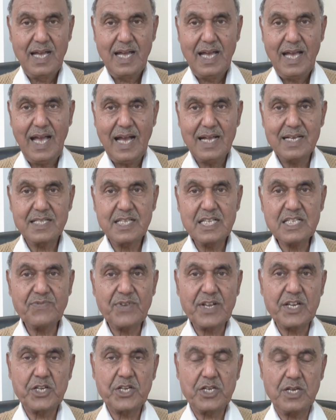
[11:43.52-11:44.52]
and this
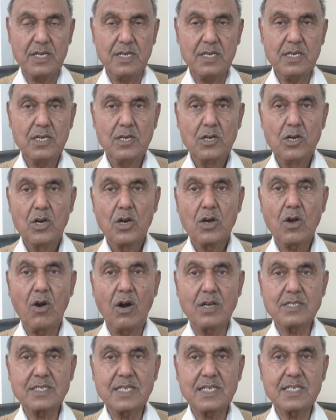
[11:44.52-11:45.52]
friction
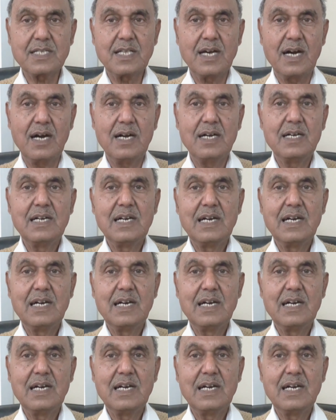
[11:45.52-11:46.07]
causes the